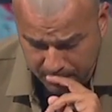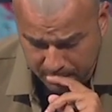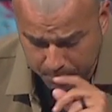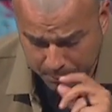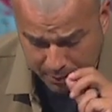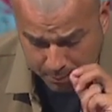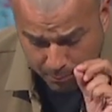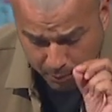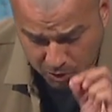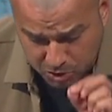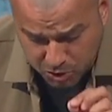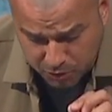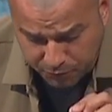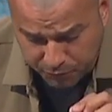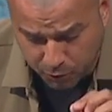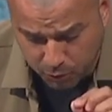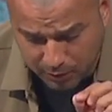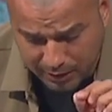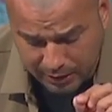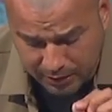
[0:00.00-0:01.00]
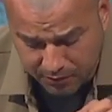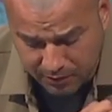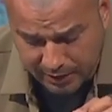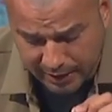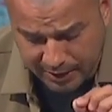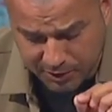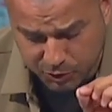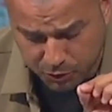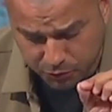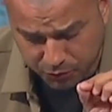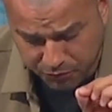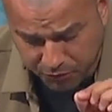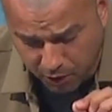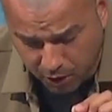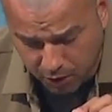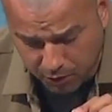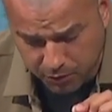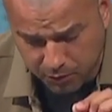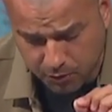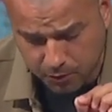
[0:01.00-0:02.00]
Be merciful even as your
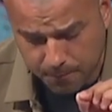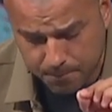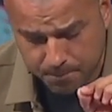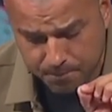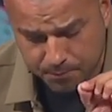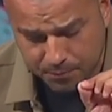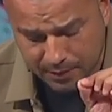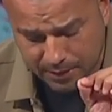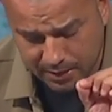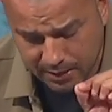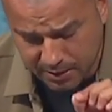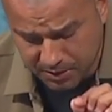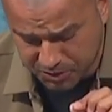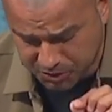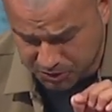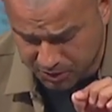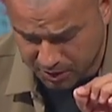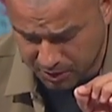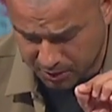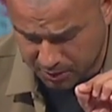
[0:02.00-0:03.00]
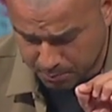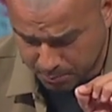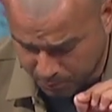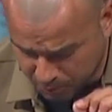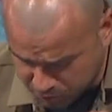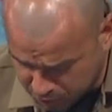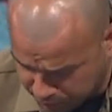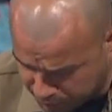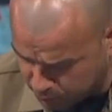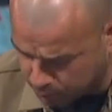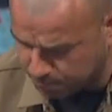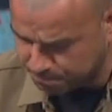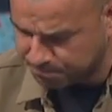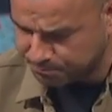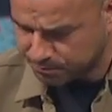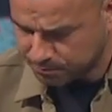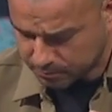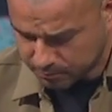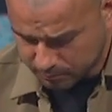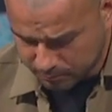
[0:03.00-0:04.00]
Father is merciful.
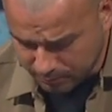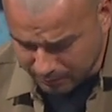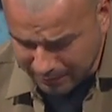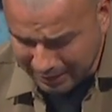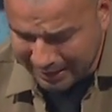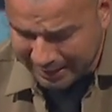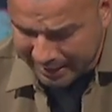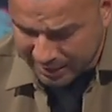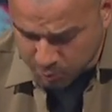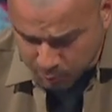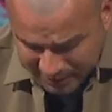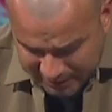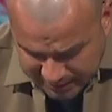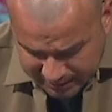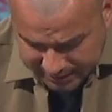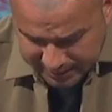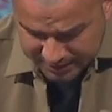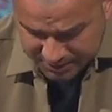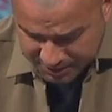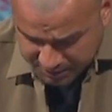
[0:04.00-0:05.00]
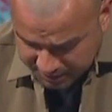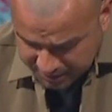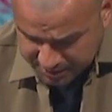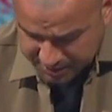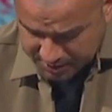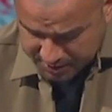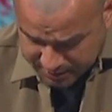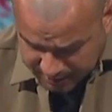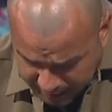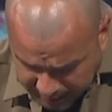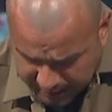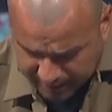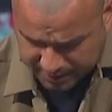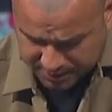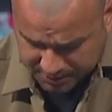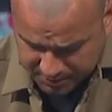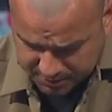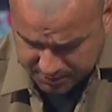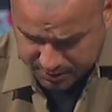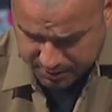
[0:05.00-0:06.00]
As we dig into this
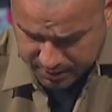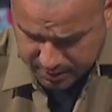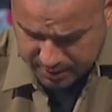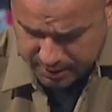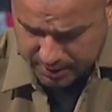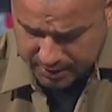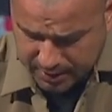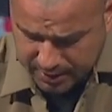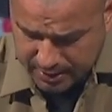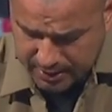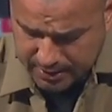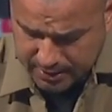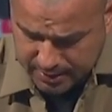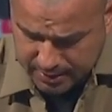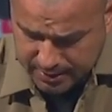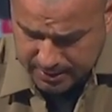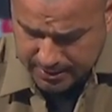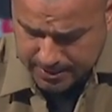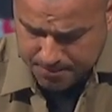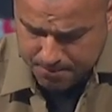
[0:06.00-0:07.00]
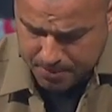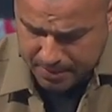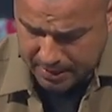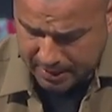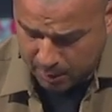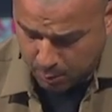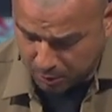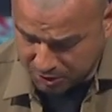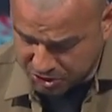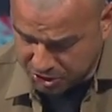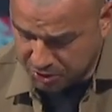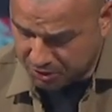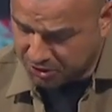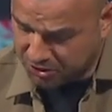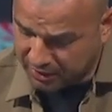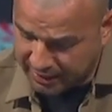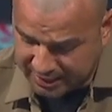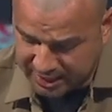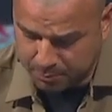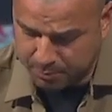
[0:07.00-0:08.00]
text, I want you to
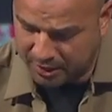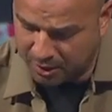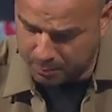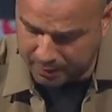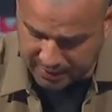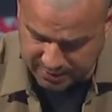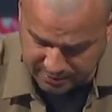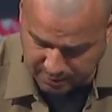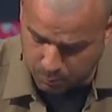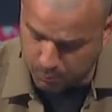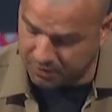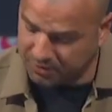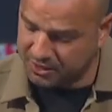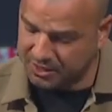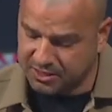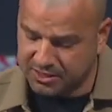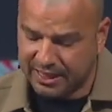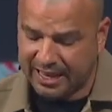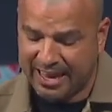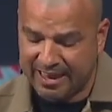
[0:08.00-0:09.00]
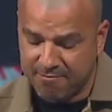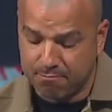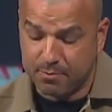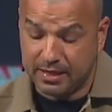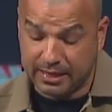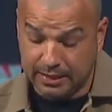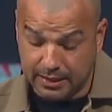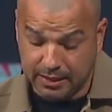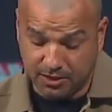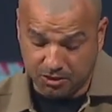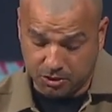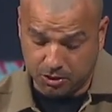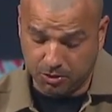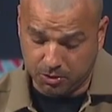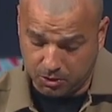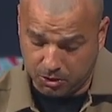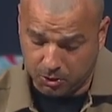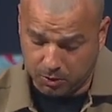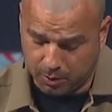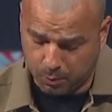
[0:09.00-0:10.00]
think about, because I want this to have meaning to
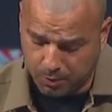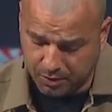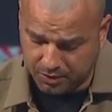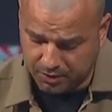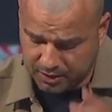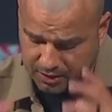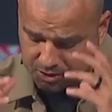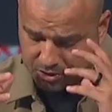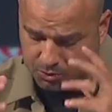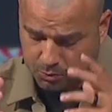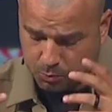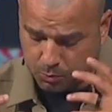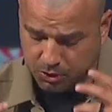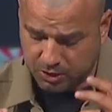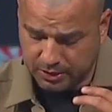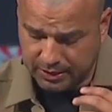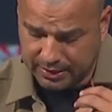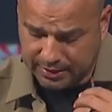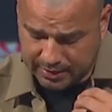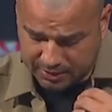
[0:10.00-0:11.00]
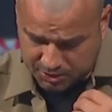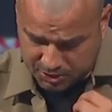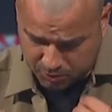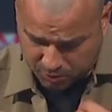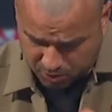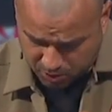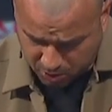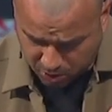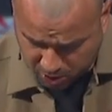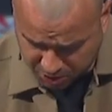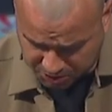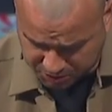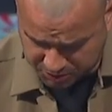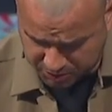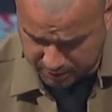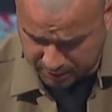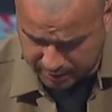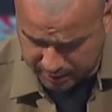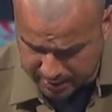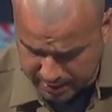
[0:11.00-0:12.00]
you, I want this to really get to our hearts
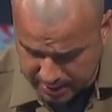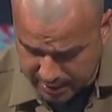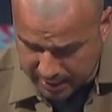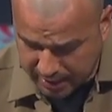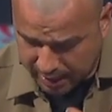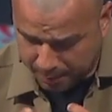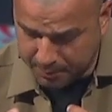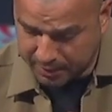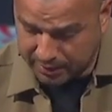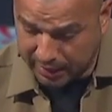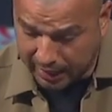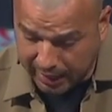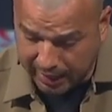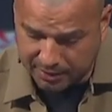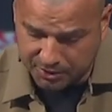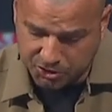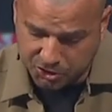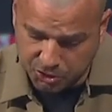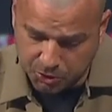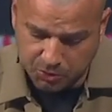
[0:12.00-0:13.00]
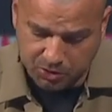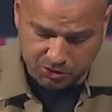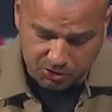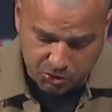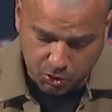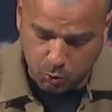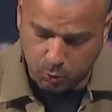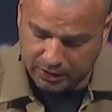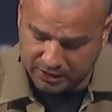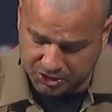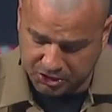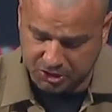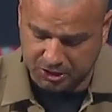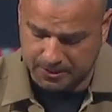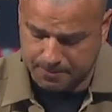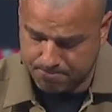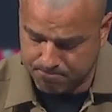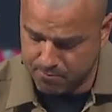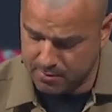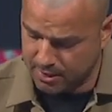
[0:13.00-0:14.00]
today, I'm going to ask you this question.